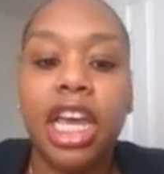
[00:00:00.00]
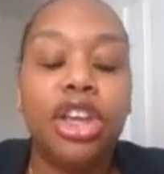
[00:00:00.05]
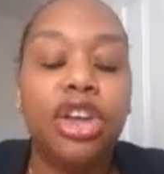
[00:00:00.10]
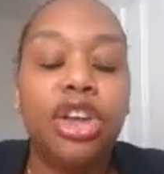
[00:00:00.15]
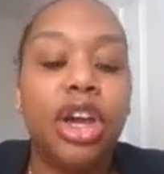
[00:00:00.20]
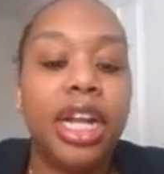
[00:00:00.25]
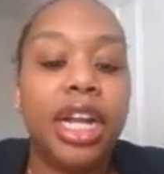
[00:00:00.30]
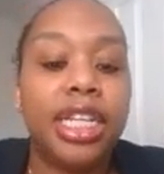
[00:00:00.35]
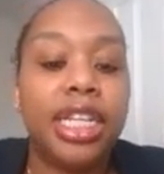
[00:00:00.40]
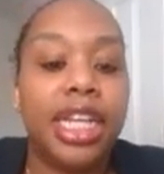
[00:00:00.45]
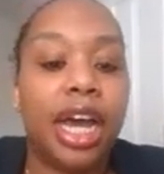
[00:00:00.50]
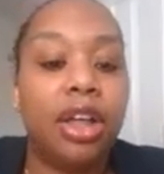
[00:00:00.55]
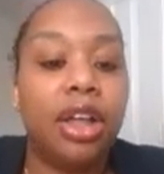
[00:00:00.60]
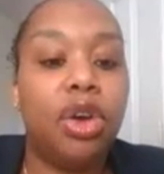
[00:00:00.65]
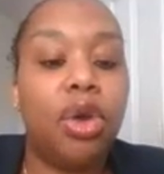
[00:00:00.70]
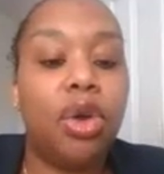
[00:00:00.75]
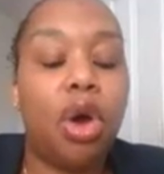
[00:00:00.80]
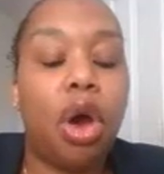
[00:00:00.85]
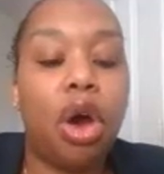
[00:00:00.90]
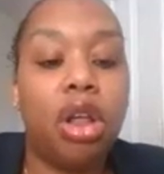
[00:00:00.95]
You're going to
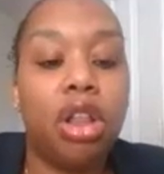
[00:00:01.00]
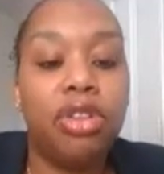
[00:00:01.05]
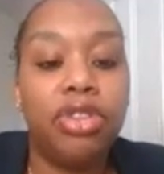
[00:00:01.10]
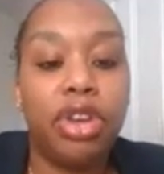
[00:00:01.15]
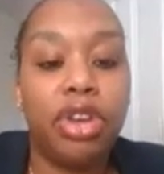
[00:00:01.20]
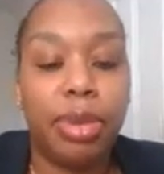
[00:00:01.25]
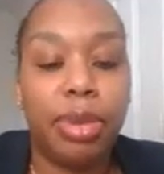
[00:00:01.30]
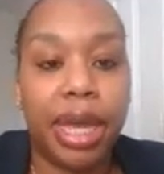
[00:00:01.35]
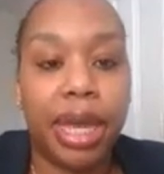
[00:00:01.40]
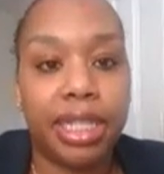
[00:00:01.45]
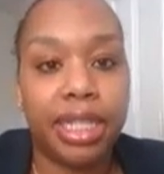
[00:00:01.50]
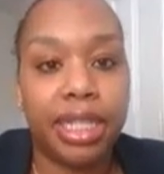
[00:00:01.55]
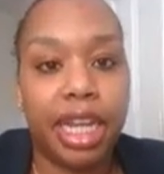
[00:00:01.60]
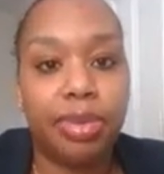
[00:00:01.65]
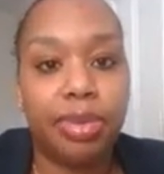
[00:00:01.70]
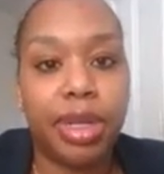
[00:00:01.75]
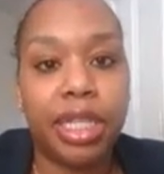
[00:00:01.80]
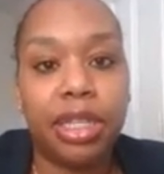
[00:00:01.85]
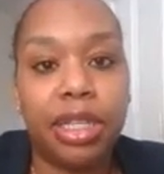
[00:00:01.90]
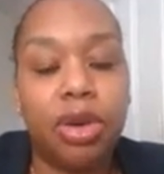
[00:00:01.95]
download all of your bank
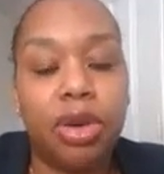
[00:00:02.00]
statements.